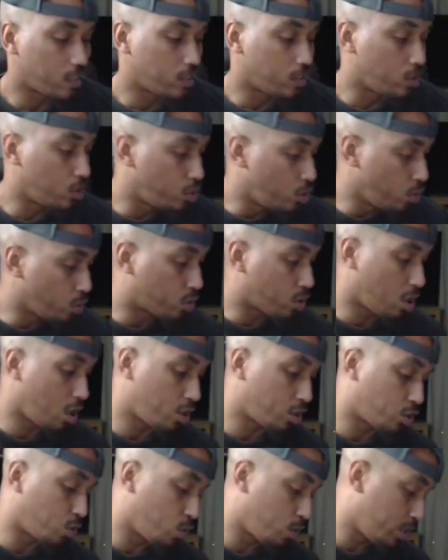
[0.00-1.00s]

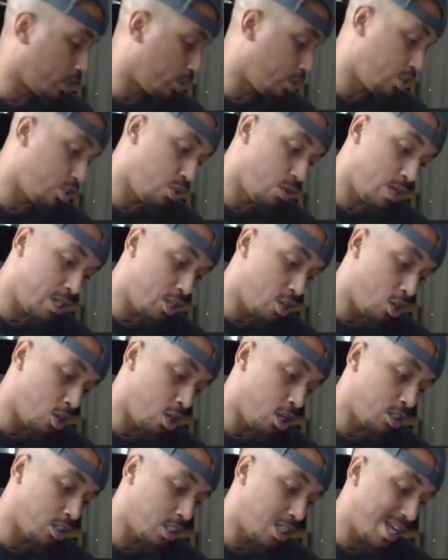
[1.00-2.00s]
Newcastle, what did you do in your
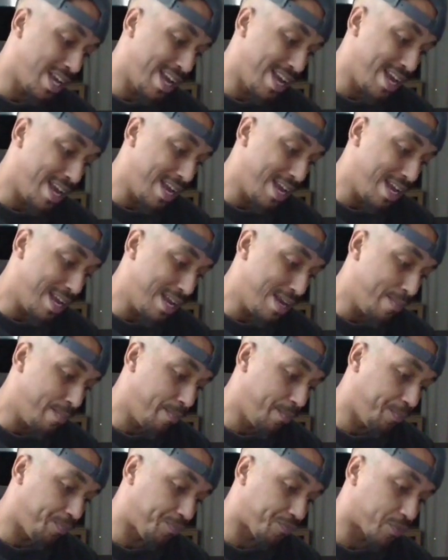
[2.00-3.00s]
last
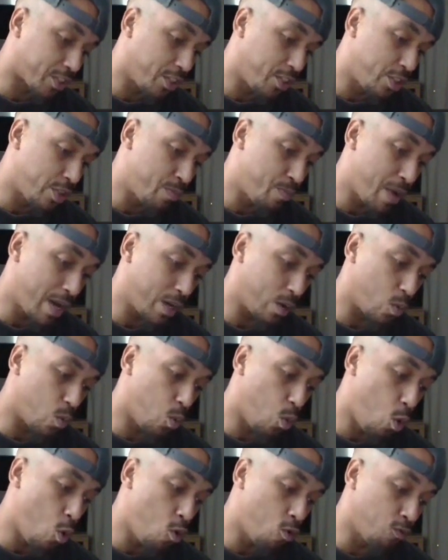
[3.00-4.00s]
game? You spanked
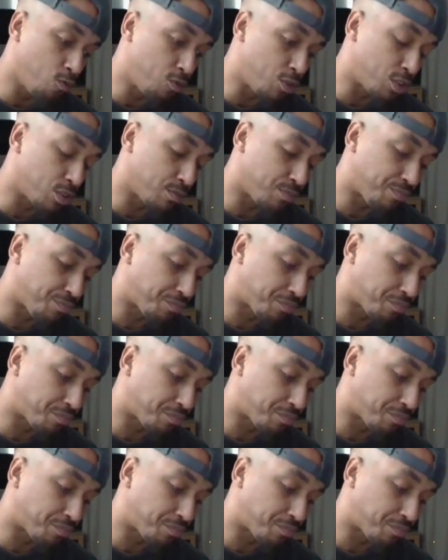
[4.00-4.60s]
Wolves.